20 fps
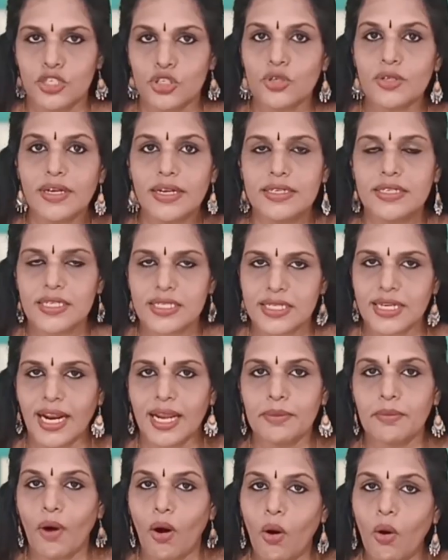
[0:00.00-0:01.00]
should
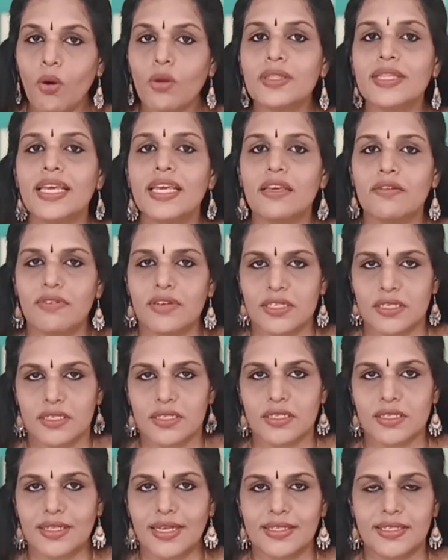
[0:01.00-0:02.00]
describe all the
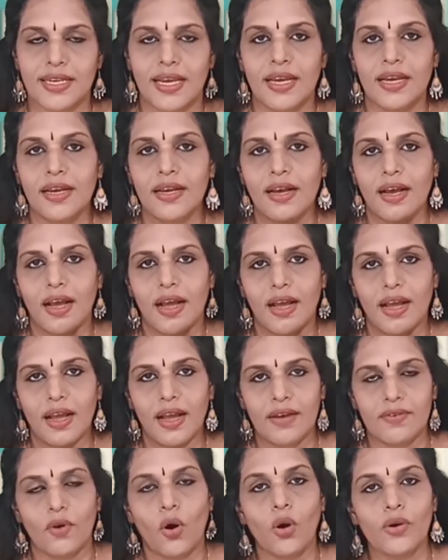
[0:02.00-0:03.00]
events that
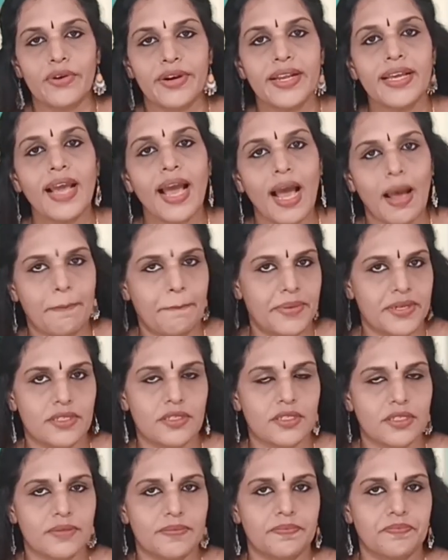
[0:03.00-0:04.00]
have already
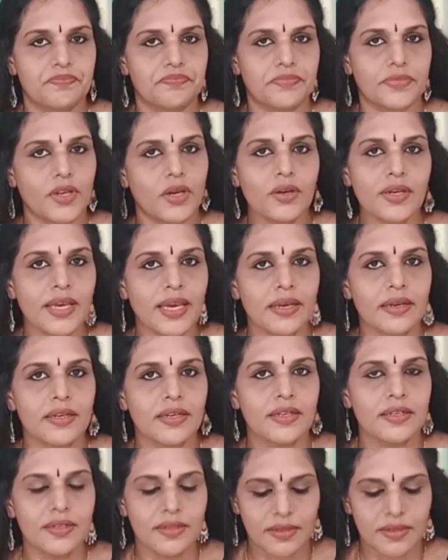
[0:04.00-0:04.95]
happened. Okay.